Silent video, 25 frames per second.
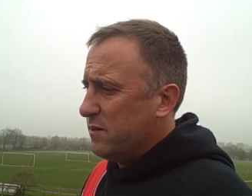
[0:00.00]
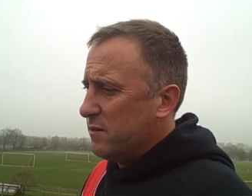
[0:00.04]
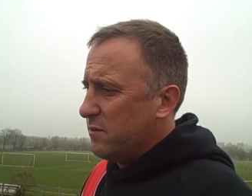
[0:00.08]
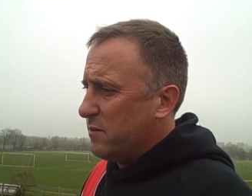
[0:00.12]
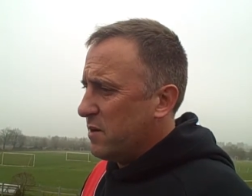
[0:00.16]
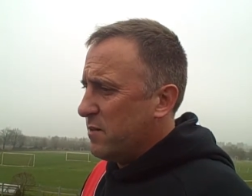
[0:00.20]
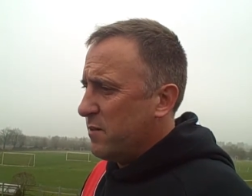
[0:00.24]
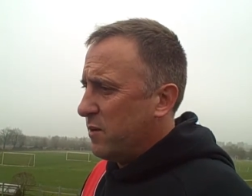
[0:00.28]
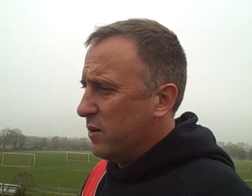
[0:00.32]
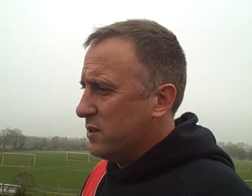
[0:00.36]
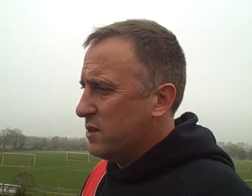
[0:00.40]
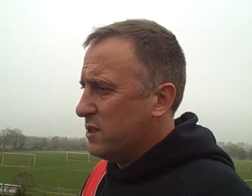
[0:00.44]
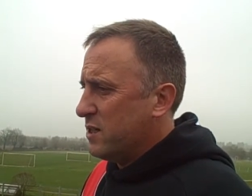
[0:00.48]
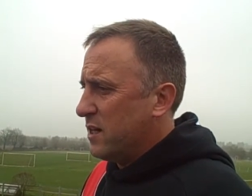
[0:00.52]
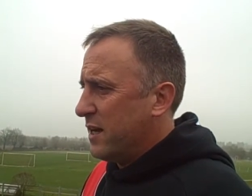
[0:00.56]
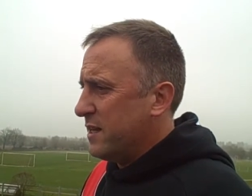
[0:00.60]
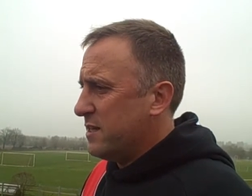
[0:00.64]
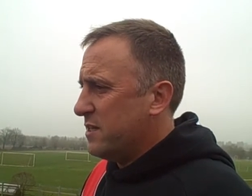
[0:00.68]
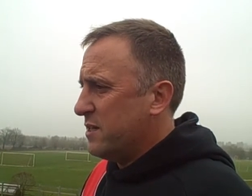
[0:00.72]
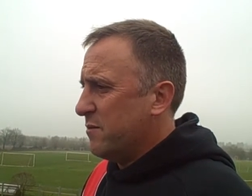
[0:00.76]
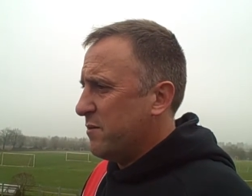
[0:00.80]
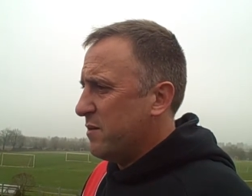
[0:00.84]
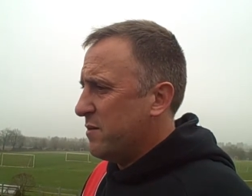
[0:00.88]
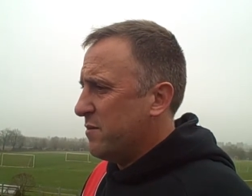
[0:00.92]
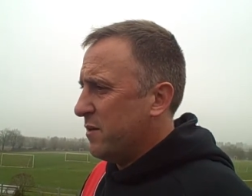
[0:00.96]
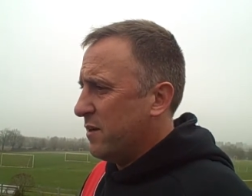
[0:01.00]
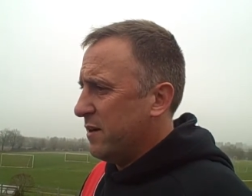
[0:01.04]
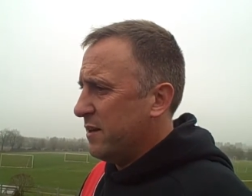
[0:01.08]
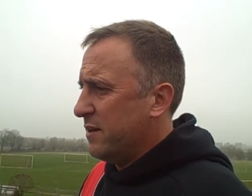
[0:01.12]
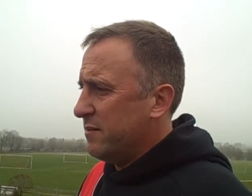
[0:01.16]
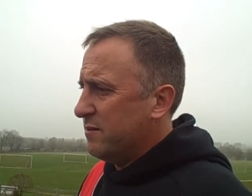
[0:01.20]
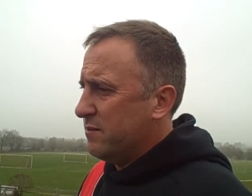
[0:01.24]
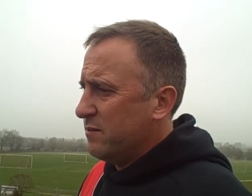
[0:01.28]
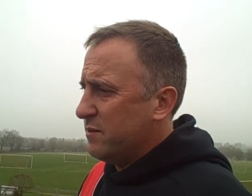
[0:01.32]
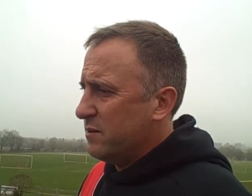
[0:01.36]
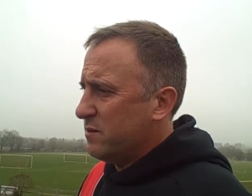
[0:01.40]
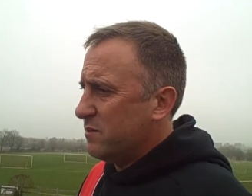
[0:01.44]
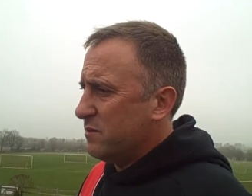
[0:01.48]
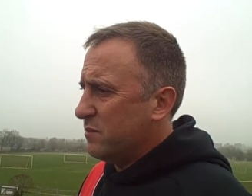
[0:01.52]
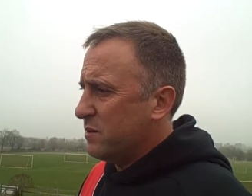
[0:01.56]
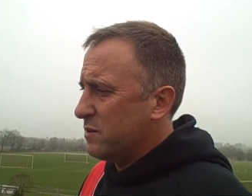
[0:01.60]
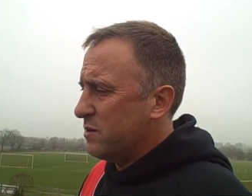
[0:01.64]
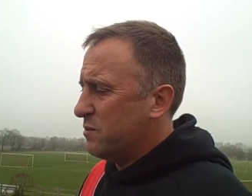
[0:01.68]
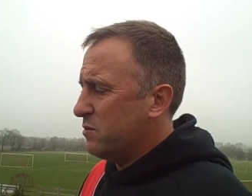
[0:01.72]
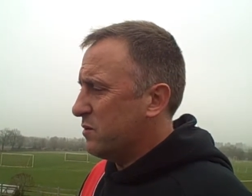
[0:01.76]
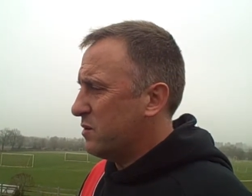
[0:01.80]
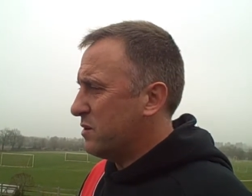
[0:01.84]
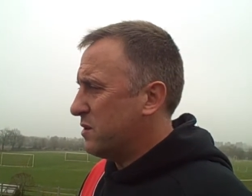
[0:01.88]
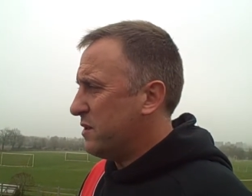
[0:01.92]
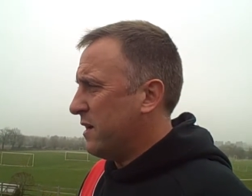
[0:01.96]
we might change it. We might we'll, we'll,
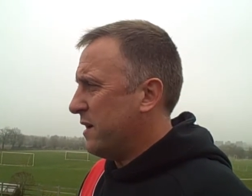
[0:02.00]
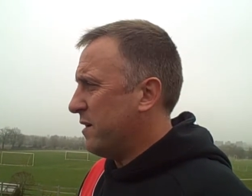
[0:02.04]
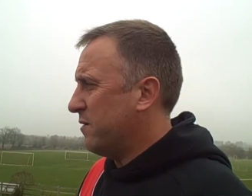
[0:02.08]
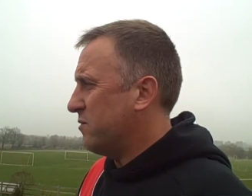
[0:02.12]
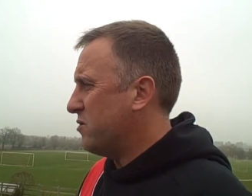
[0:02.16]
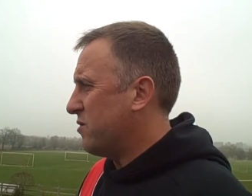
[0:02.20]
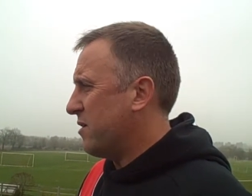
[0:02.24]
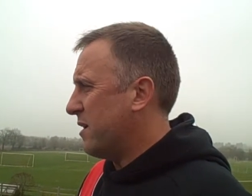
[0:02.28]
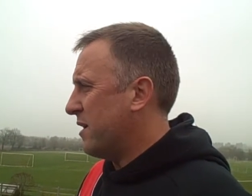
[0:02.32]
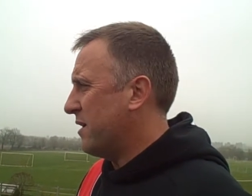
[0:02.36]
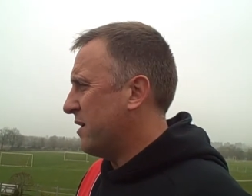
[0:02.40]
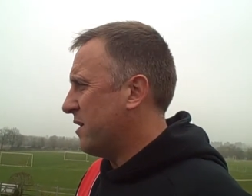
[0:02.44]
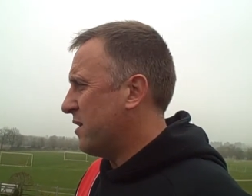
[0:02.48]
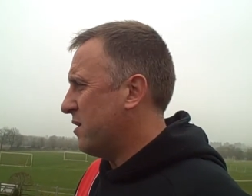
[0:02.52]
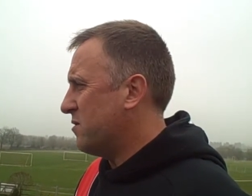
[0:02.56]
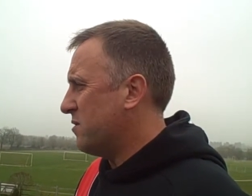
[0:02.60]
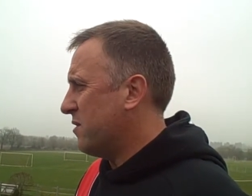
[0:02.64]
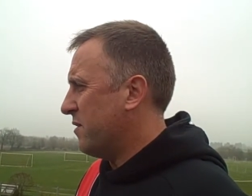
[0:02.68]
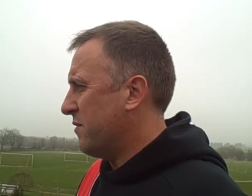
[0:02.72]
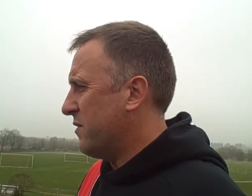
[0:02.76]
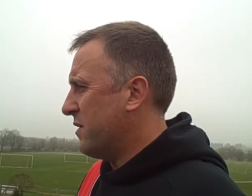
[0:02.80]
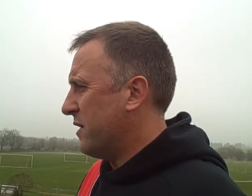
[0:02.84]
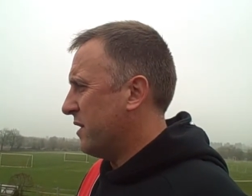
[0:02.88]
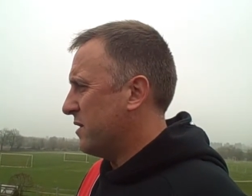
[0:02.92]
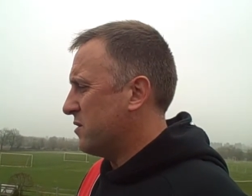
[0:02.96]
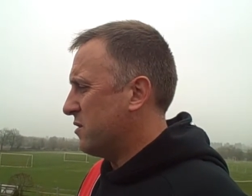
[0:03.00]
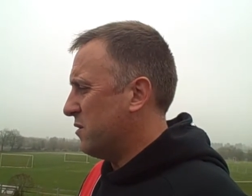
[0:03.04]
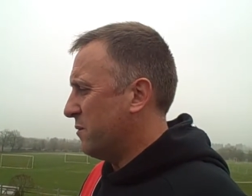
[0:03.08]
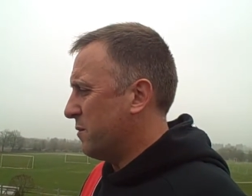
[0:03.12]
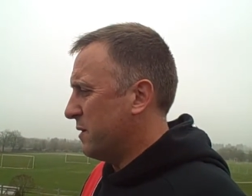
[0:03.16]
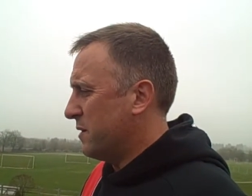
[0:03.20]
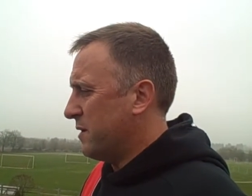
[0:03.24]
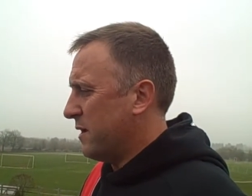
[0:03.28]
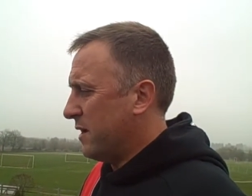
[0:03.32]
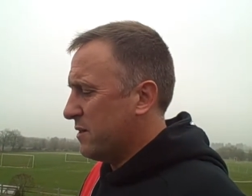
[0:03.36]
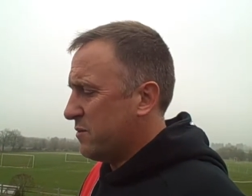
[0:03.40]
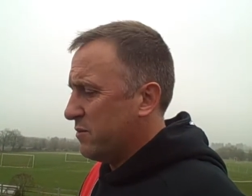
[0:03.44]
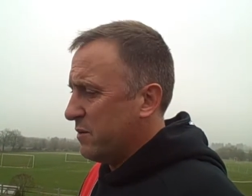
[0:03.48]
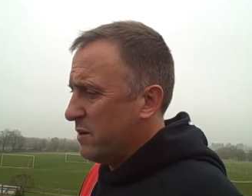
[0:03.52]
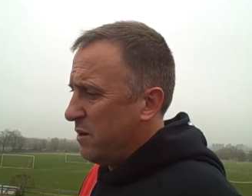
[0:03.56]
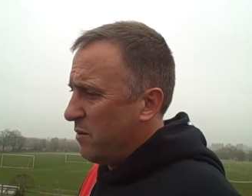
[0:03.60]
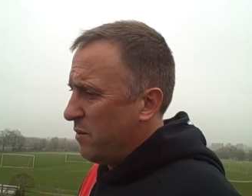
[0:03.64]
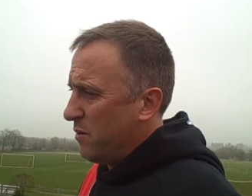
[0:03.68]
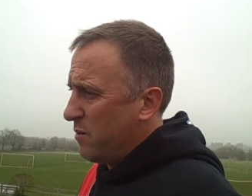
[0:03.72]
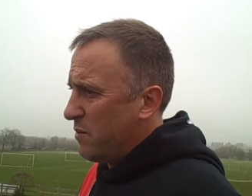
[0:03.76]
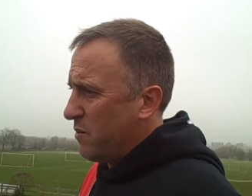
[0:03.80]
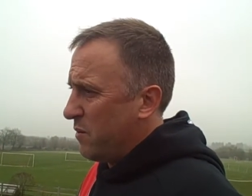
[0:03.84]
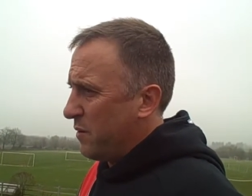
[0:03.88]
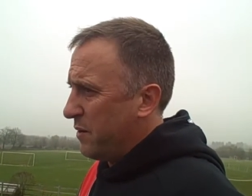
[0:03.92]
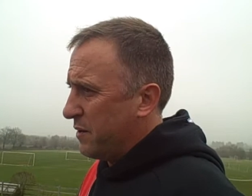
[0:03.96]
see how training goes over the next couple of days. We know
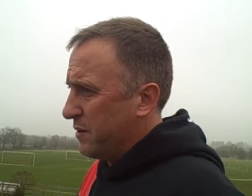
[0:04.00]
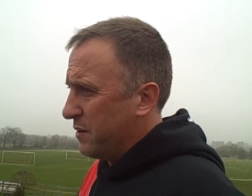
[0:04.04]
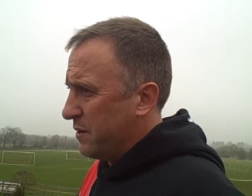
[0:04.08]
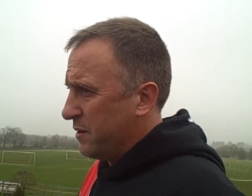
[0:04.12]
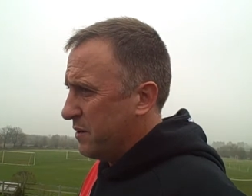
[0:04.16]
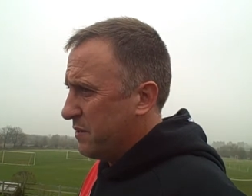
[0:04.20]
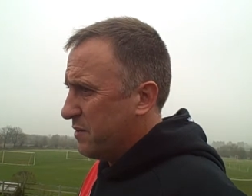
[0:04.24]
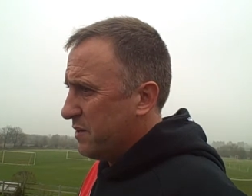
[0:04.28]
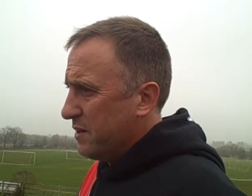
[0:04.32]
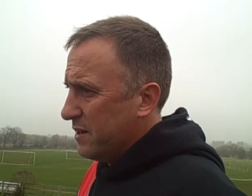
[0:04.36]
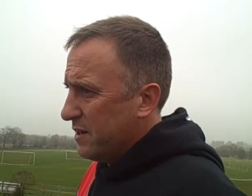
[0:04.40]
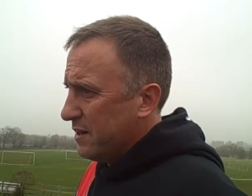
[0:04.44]
what we want to do.